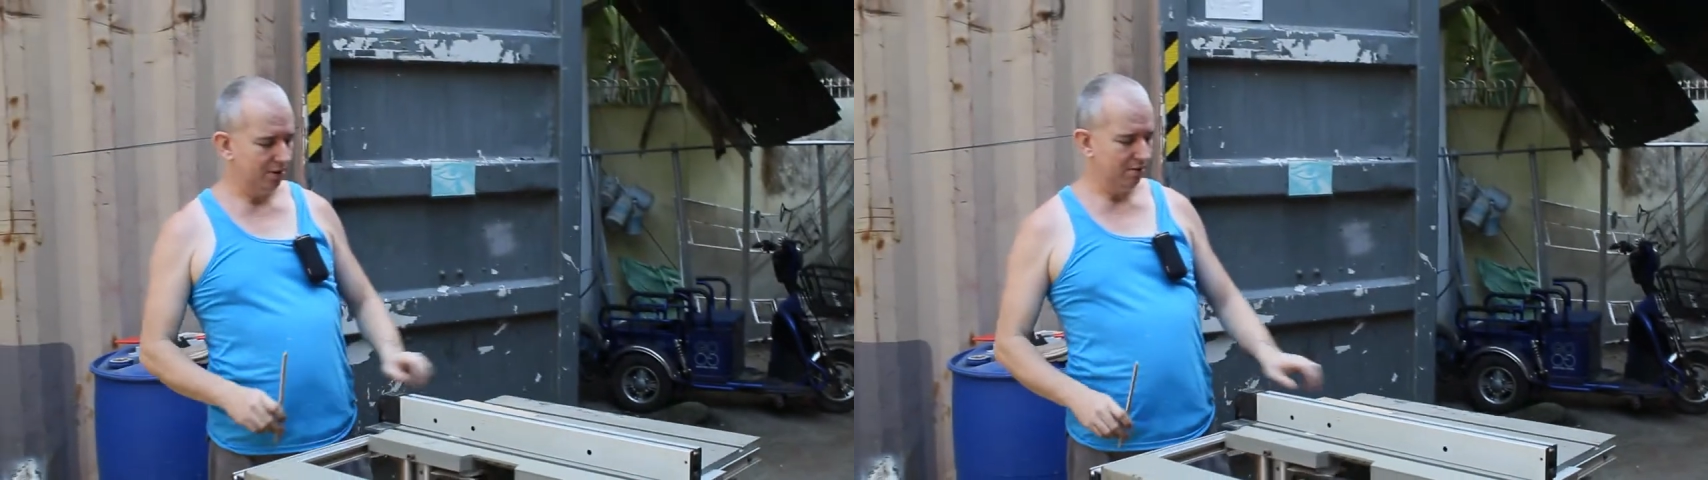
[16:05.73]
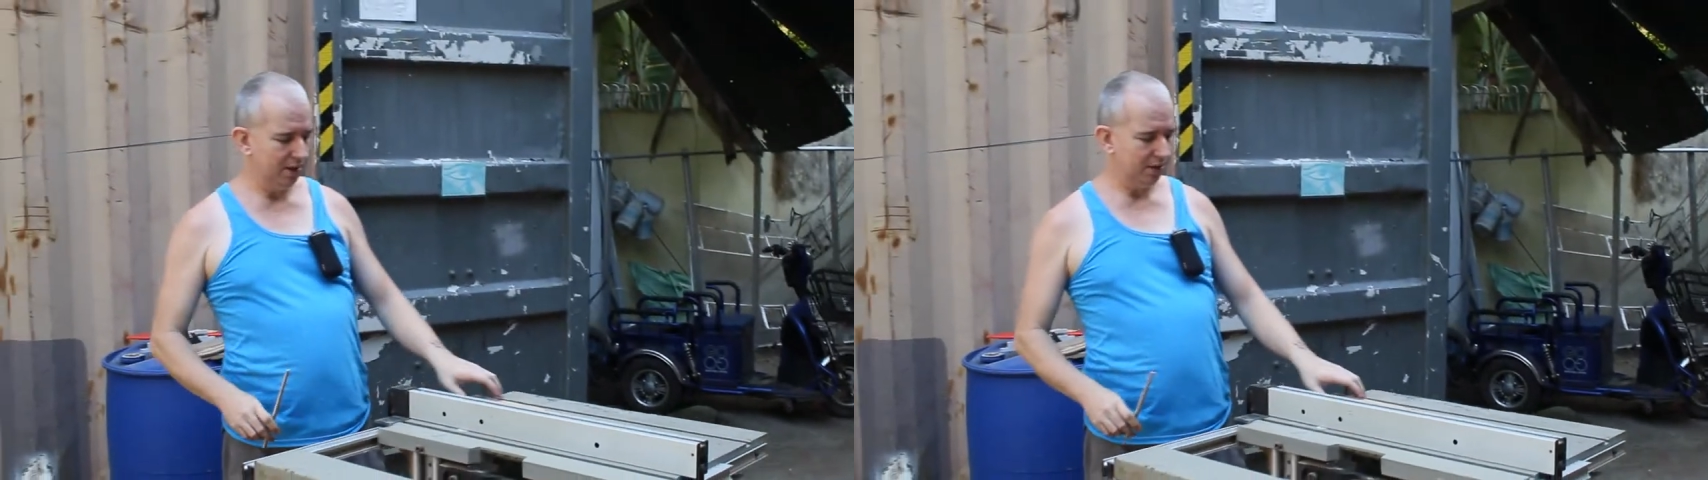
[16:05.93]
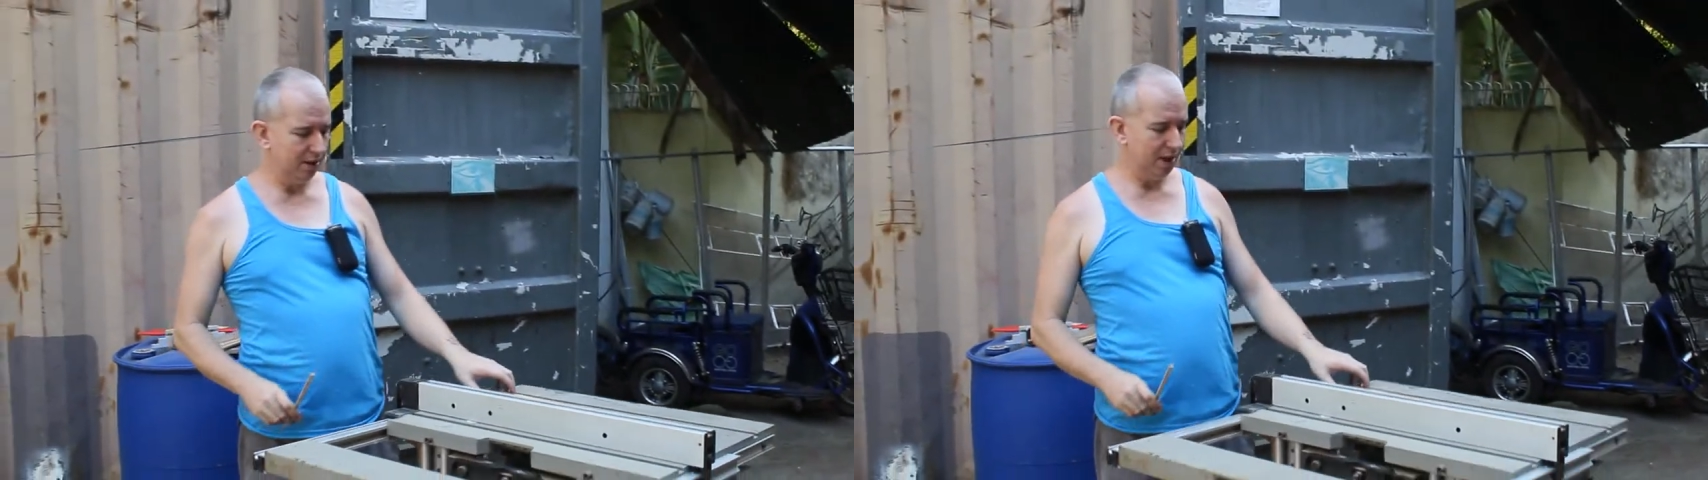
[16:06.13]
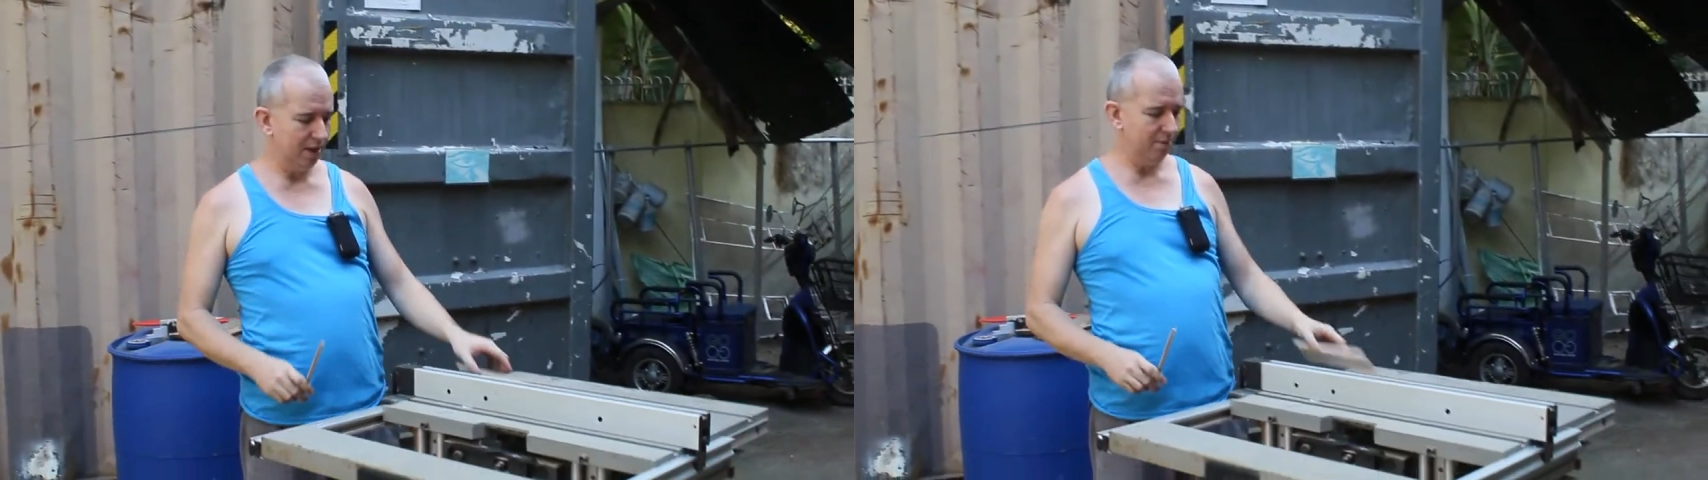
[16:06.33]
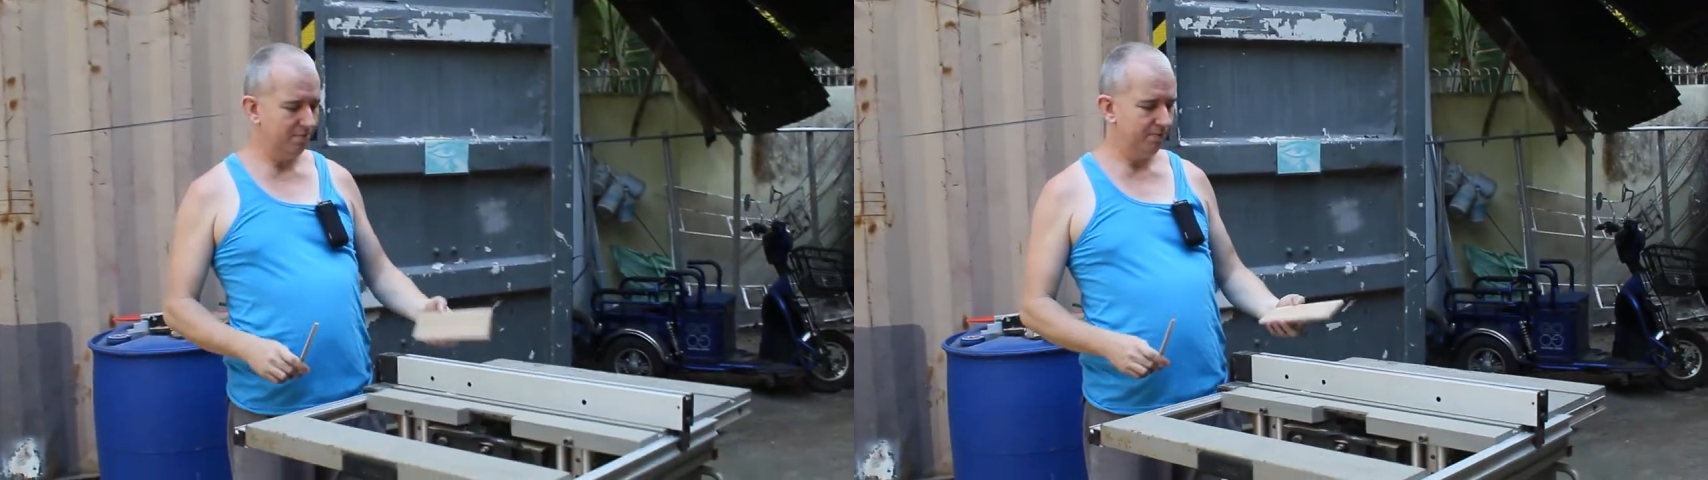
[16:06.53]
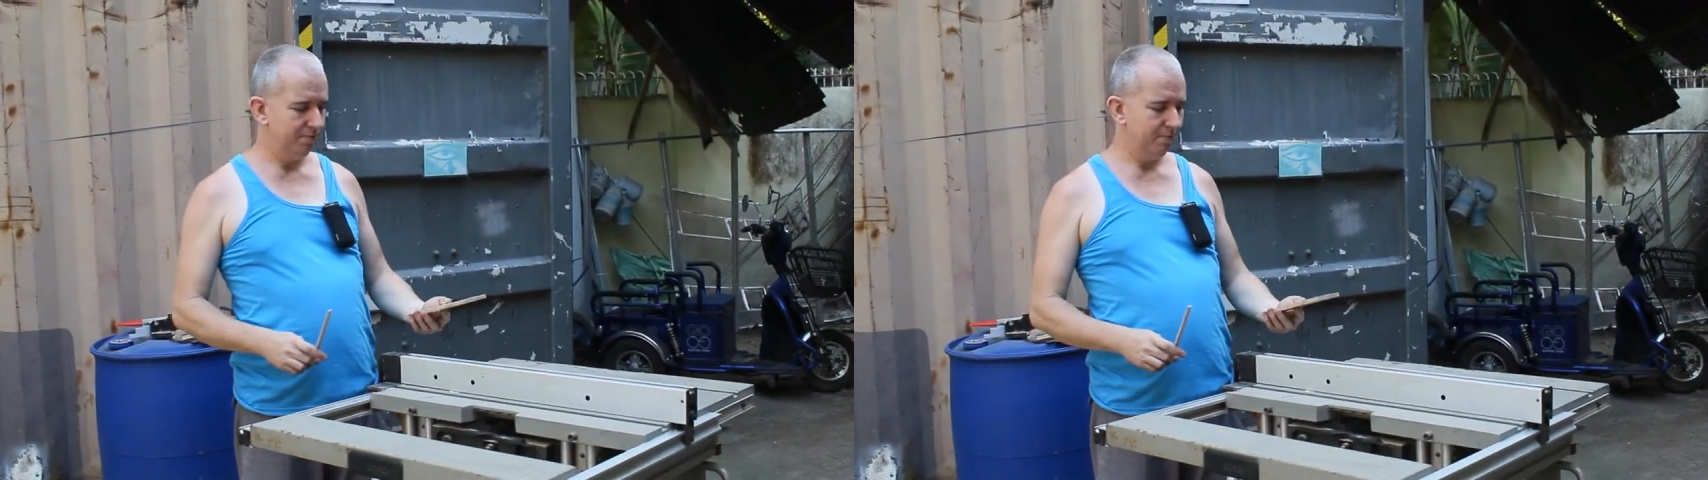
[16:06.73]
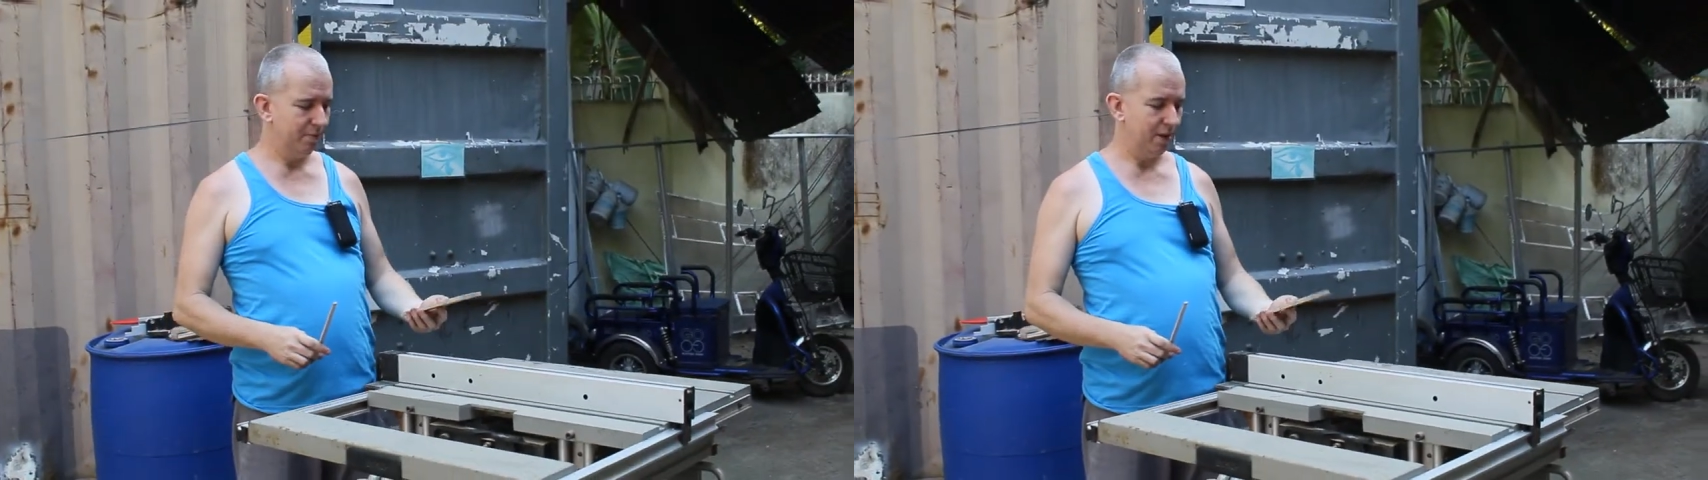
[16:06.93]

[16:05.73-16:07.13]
I'll see you next time